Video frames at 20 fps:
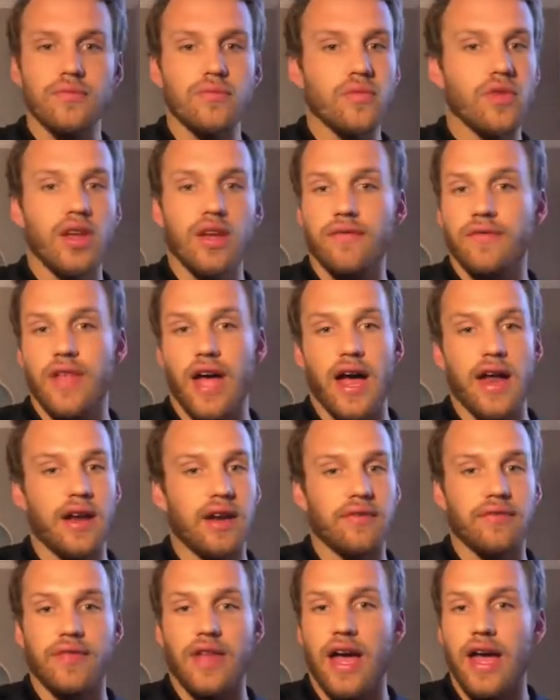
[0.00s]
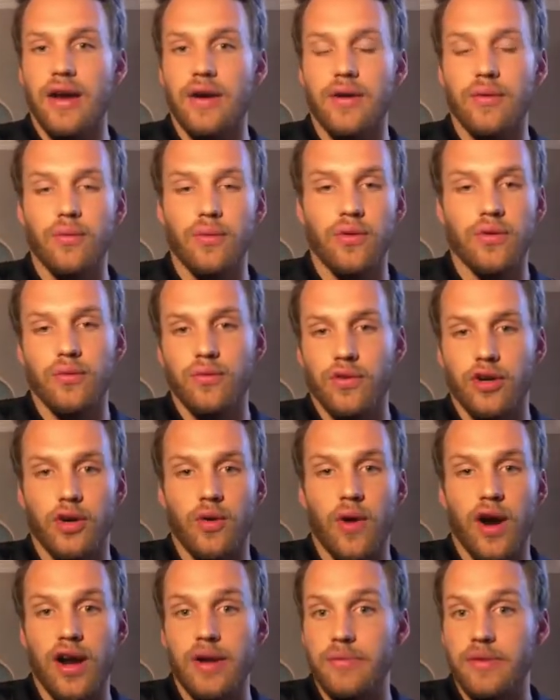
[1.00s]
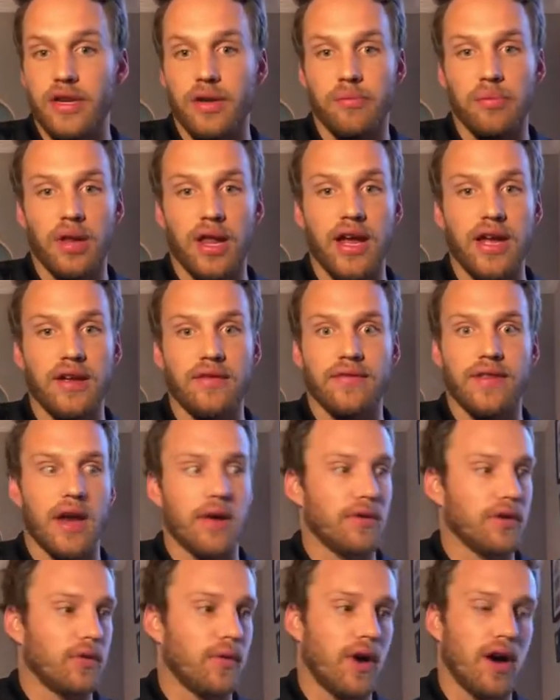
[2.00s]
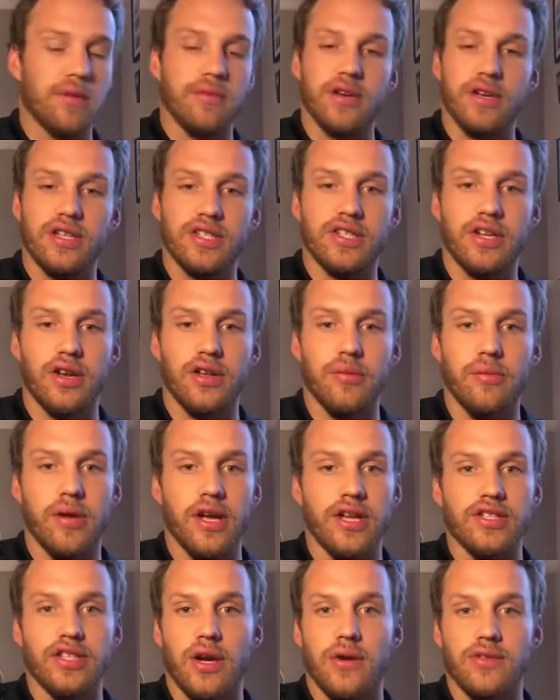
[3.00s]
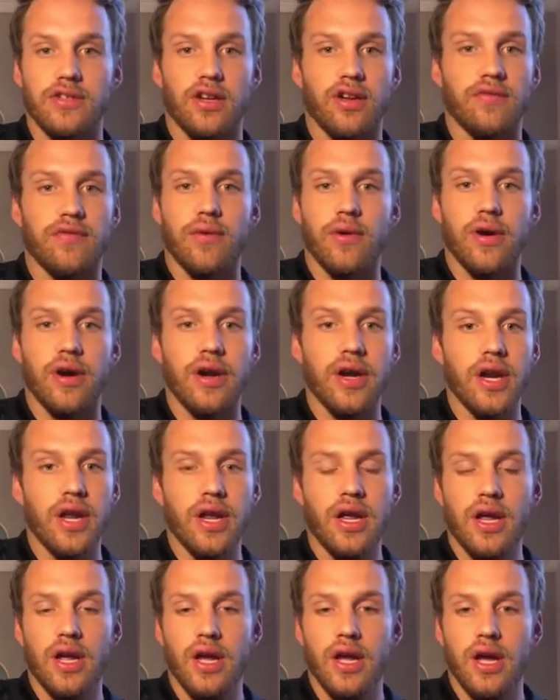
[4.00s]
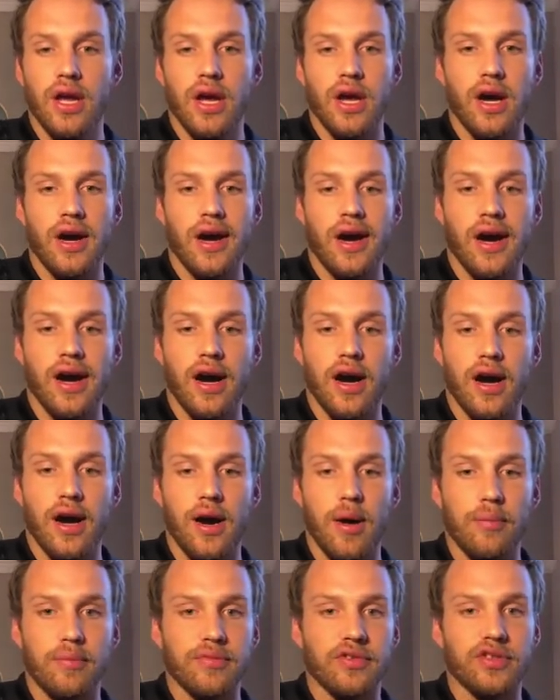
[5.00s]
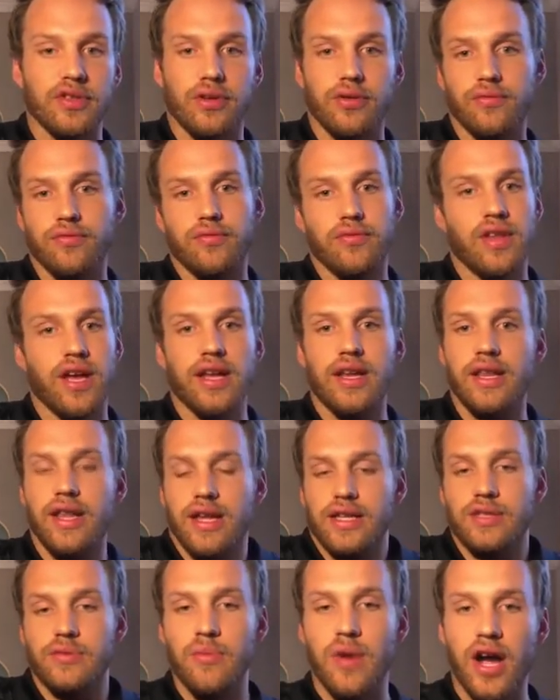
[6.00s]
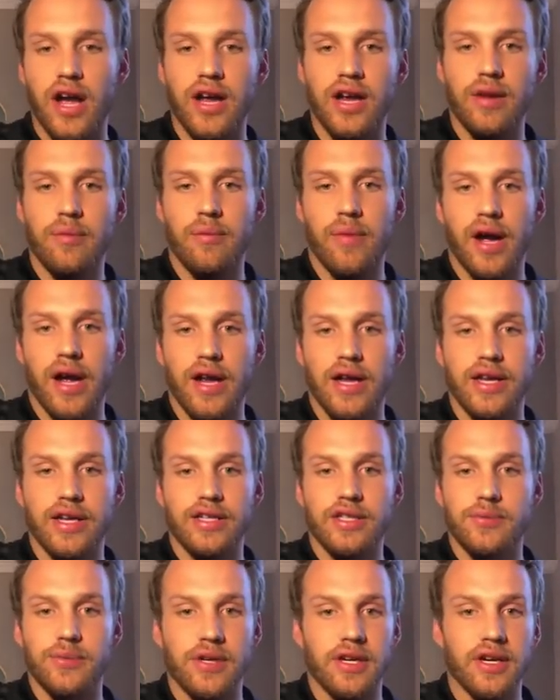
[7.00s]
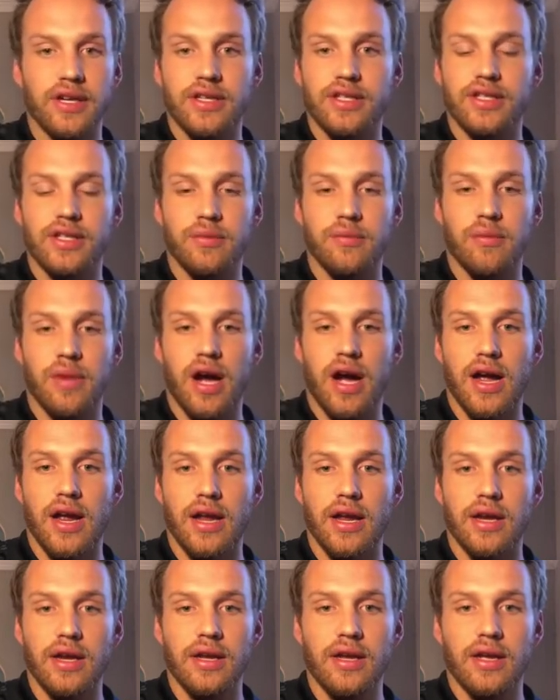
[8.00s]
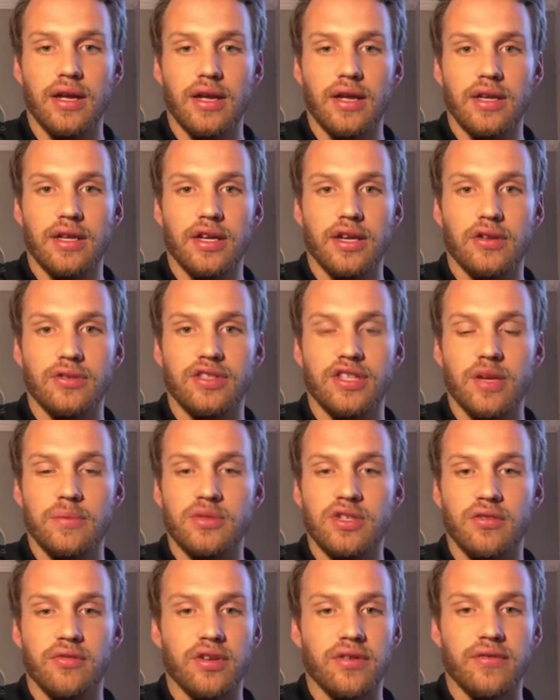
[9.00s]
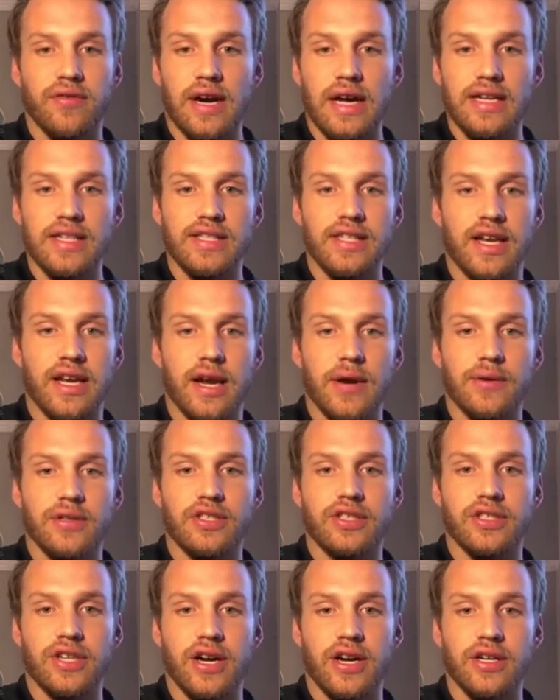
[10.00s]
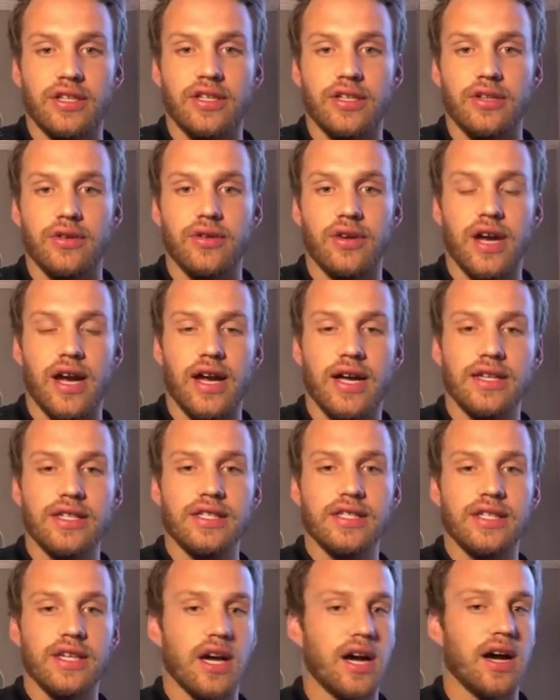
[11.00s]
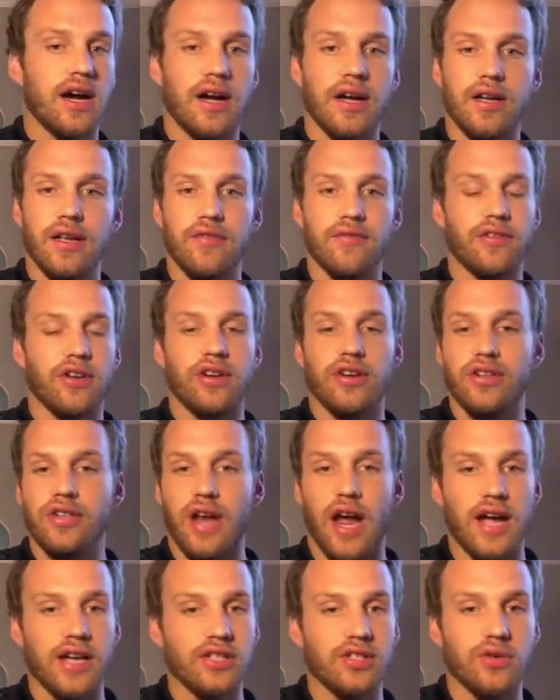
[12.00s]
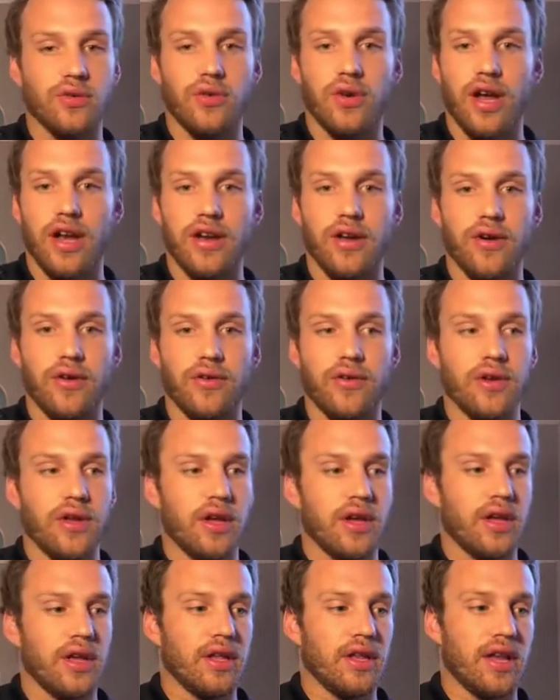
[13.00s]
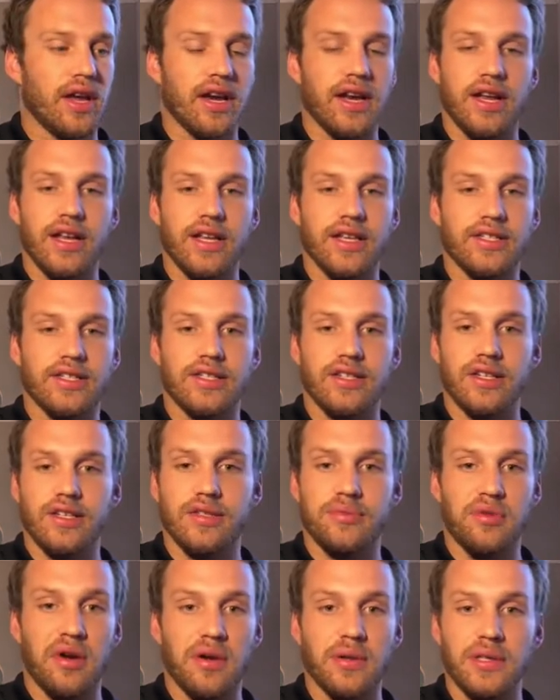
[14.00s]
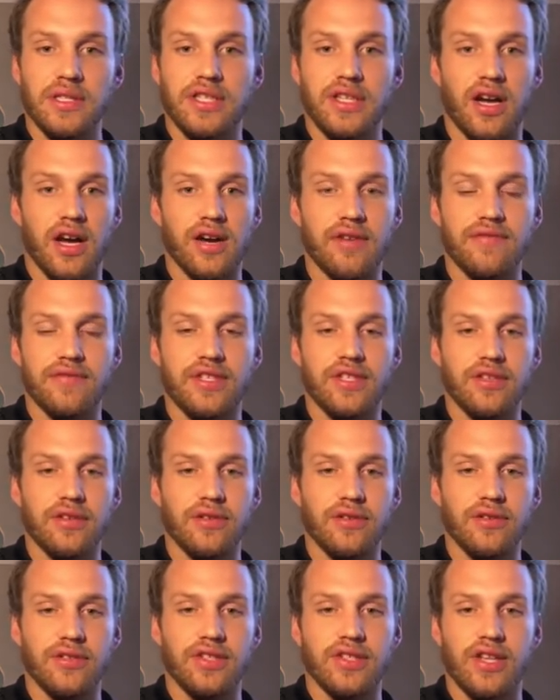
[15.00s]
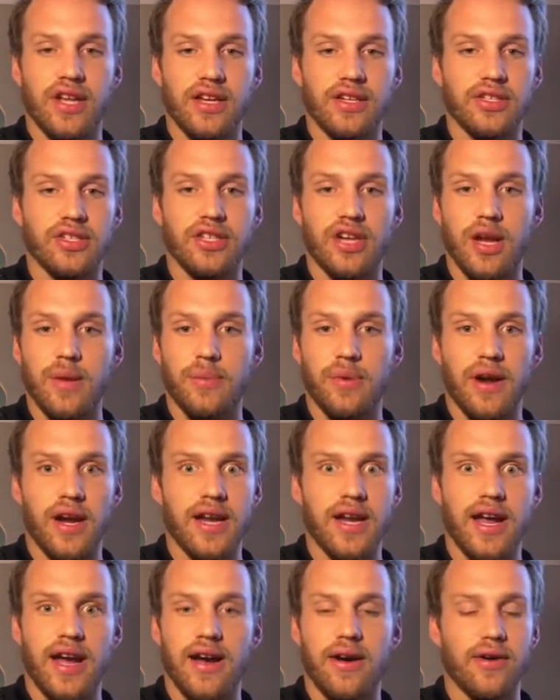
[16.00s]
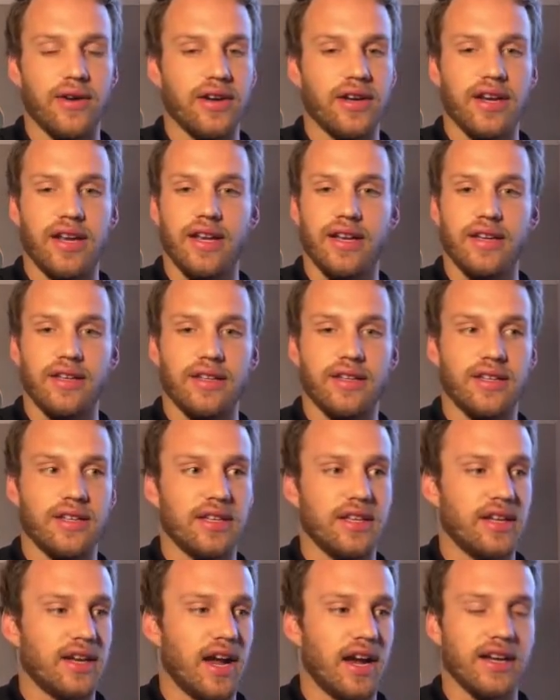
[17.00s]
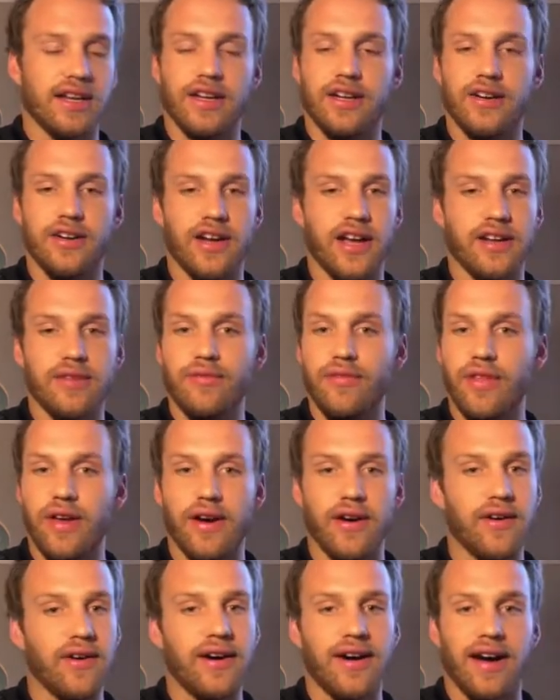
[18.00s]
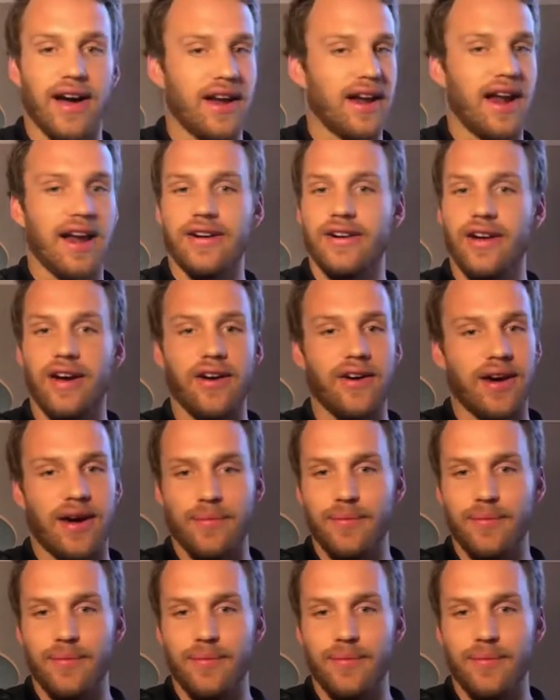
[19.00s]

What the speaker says: If that required me to play, if that required me to sit on the bench, I was all for it. So that's my experience, and my, you know, tips of advice that I would share to you guys. If you're in high school, I know that it's probably tough to stay in shape right now, and you got to get creative though. I don't know.